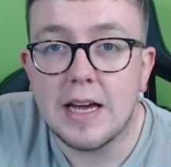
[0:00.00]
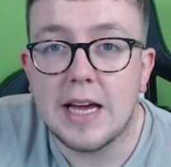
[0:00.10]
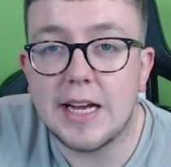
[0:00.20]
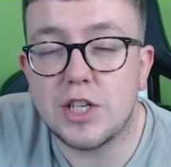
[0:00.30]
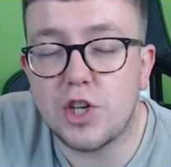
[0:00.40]

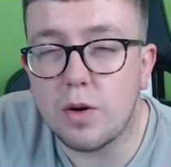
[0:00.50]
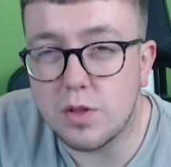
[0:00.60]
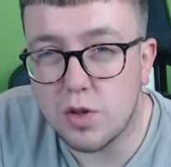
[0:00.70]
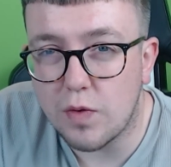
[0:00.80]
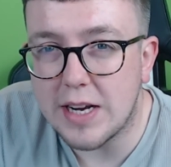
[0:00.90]
it shows
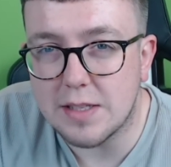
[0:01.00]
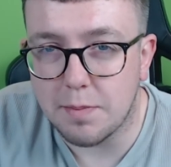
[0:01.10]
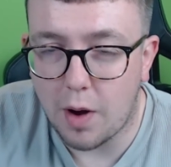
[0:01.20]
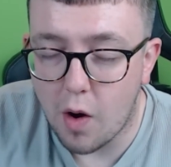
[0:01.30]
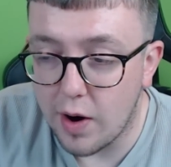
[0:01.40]
the reason
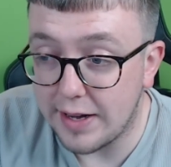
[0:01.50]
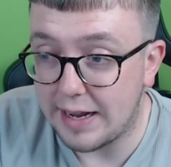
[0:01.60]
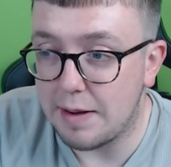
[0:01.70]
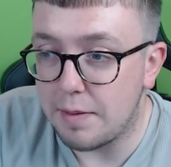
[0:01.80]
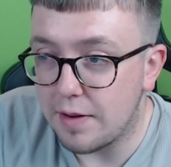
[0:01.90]
behind it,
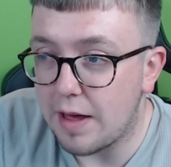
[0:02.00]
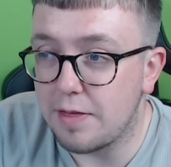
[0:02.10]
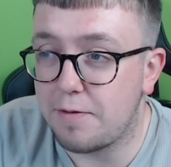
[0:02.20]
and the